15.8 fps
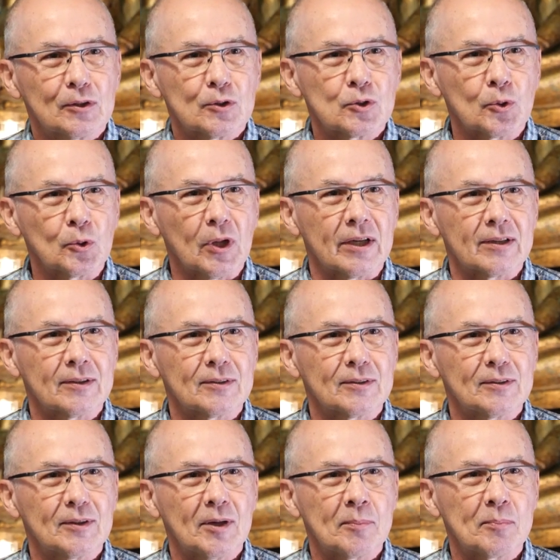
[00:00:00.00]
Jula
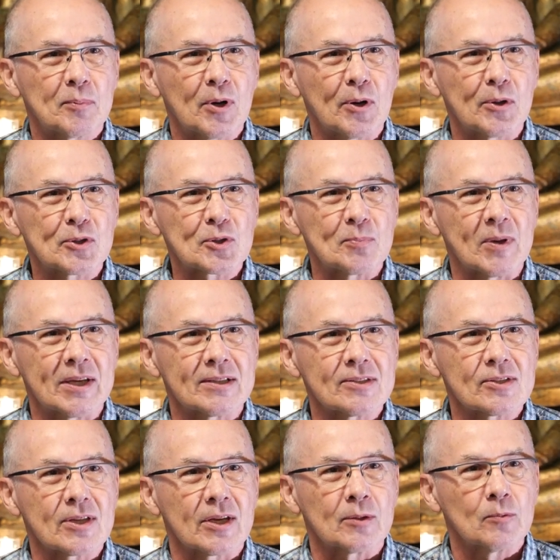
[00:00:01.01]
approached me and
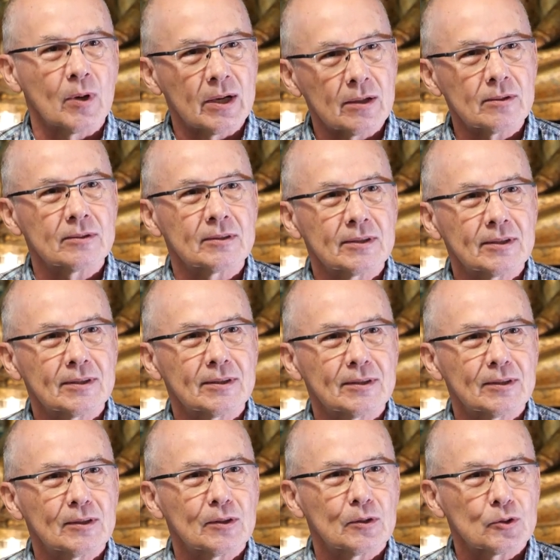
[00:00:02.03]
said, Well,
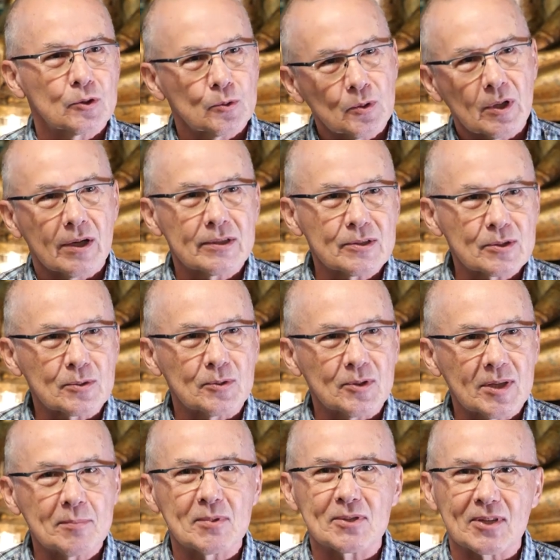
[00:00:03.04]
Chong An
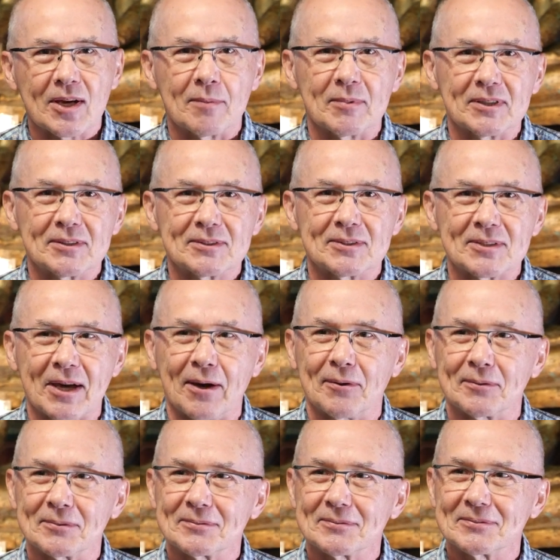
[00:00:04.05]
Sunim is coming to
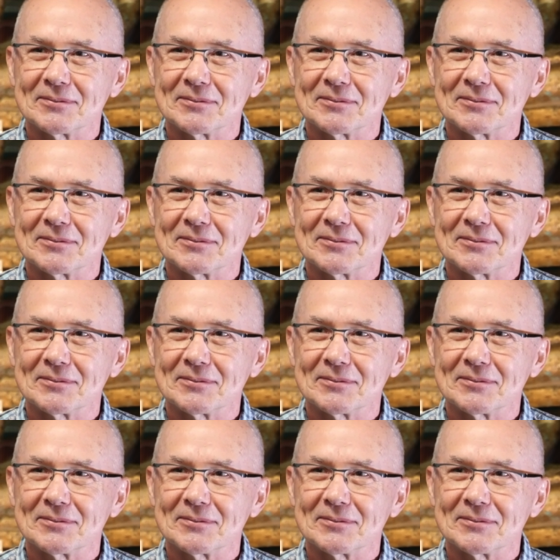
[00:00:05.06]
town.